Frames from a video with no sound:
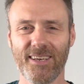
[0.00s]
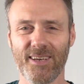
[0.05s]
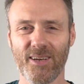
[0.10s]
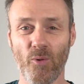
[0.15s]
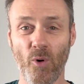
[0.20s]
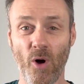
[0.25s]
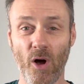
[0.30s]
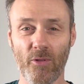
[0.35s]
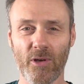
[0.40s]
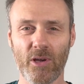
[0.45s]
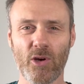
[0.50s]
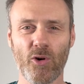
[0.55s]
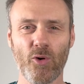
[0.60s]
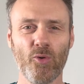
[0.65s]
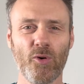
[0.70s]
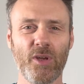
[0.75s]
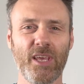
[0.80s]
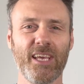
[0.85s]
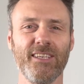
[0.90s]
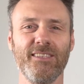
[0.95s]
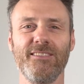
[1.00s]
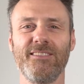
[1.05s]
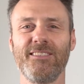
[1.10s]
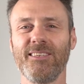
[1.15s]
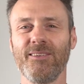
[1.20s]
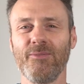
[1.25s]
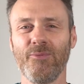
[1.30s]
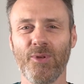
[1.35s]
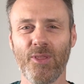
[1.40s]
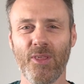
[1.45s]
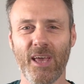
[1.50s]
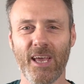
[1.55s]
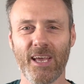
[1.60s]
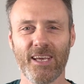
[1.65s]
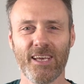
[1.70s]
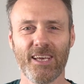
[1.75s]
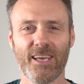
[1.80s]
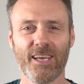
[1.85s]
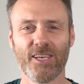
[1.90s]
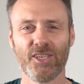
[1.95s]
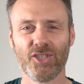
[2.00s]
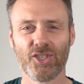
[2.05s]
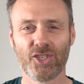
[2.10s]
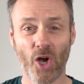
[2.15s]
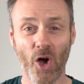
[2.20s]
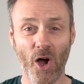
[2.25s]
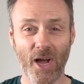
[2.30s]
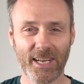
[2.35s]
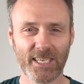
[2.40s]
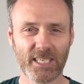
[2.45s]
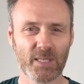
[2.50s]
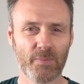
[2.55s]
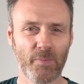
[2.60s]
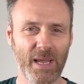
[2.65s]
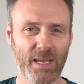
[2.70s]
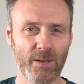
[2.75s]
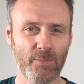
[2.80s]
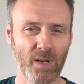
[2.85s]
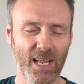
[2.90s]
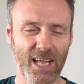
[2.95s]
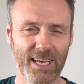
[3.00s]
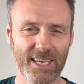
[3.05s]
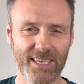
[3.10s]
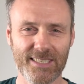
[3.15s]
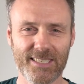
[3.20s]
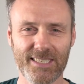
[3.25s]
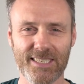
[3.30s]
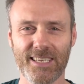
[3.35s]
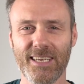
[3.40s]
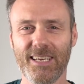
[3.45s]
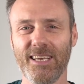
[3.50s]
while the cool kids with their shiny Speedplays